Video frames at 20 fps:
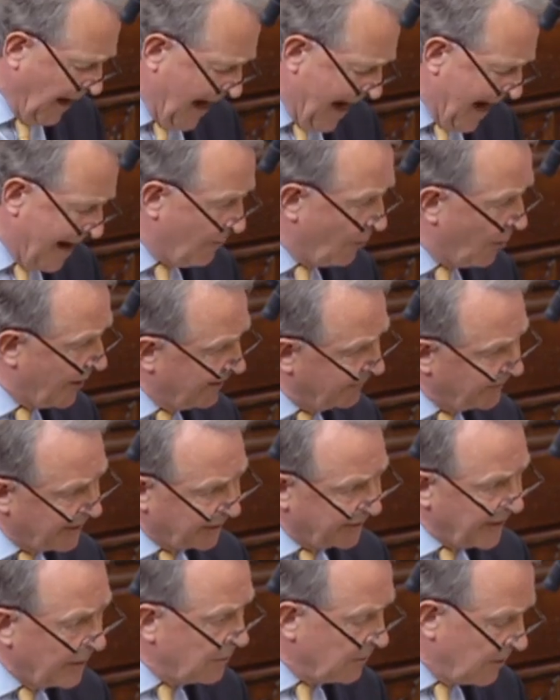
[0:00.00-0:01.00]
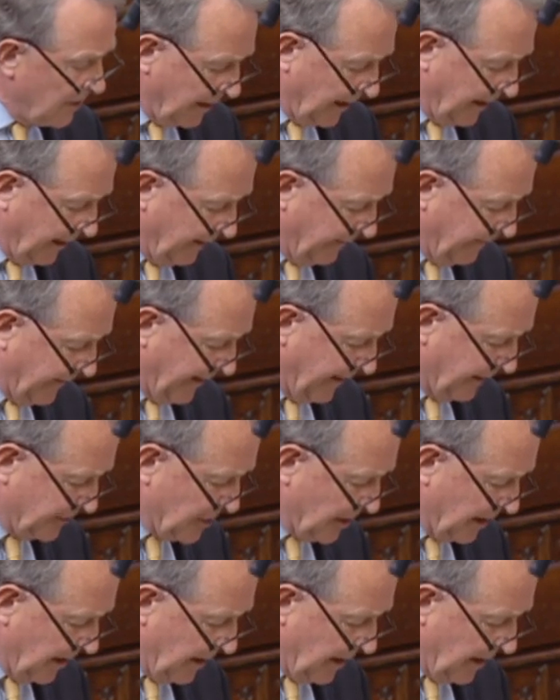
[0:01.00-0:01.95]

Hamwy. There's no cliff edge.